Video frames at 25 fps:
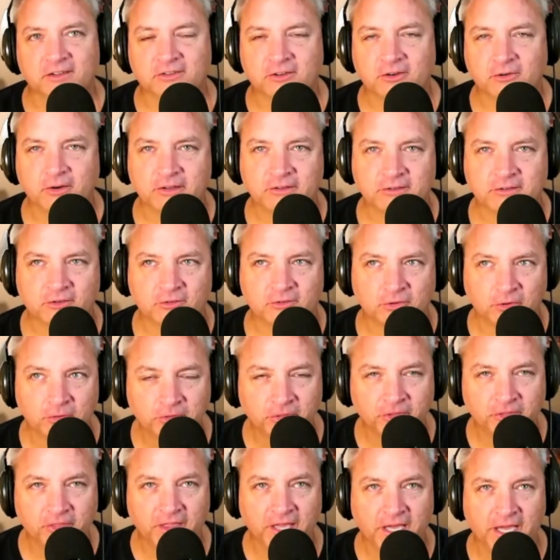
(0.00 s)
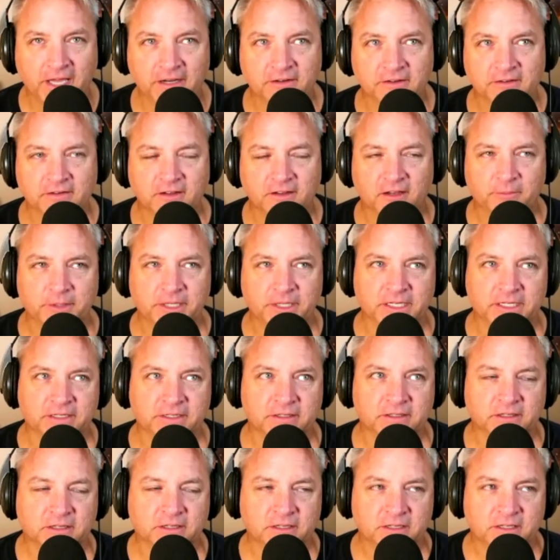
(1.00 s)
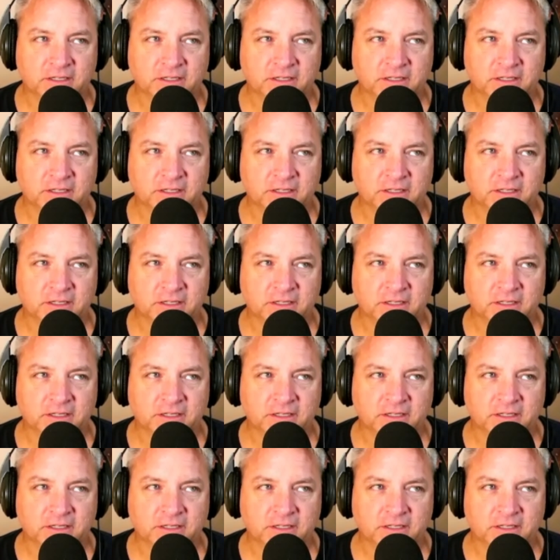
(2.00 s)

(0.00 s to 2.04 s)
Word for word: there is a truth in that. I mean,